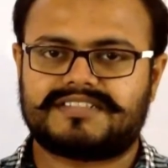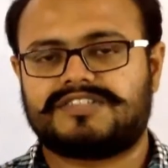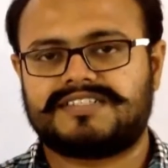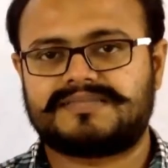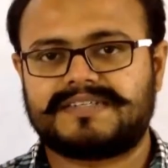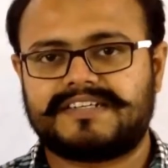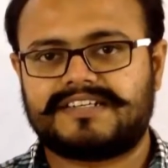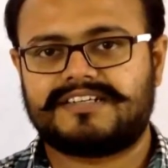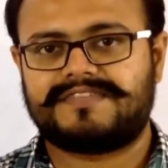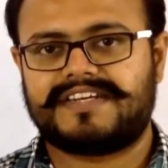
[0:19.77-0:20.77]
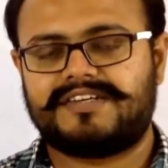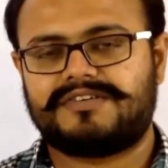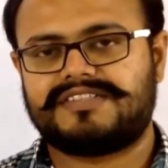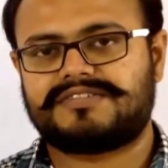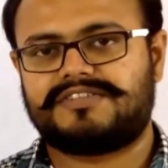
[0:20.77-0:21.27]
So this particular
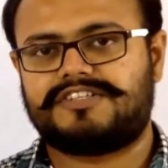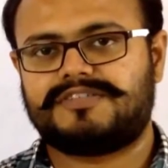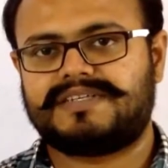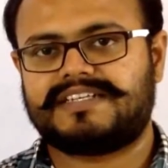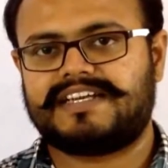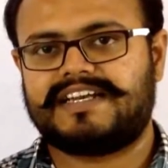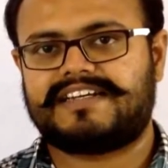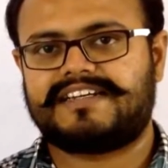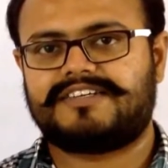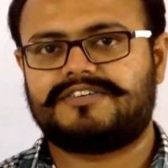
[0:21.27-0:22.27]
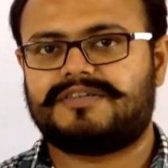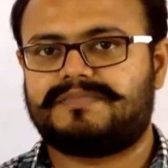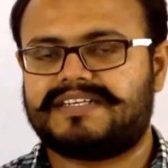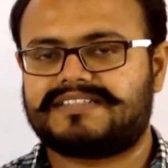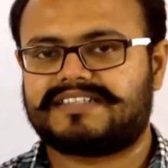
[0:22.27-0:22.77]
video is going to be related to your
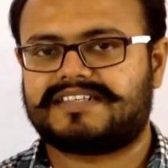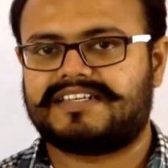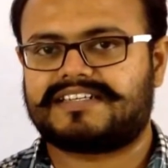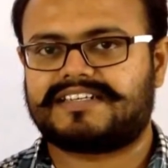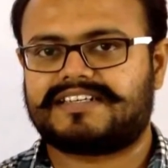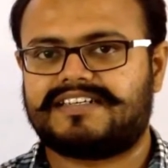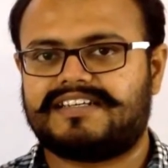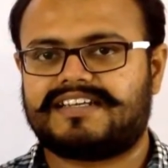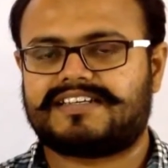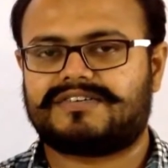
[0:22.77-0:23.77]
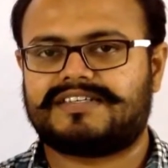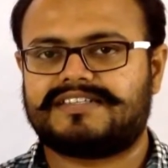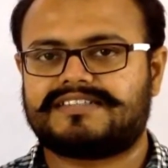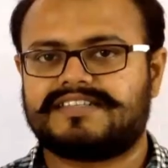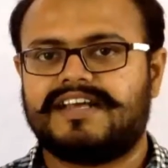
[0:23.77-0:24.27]
basic electrical
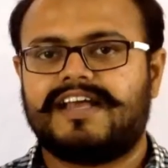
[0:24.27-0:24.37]
electronics.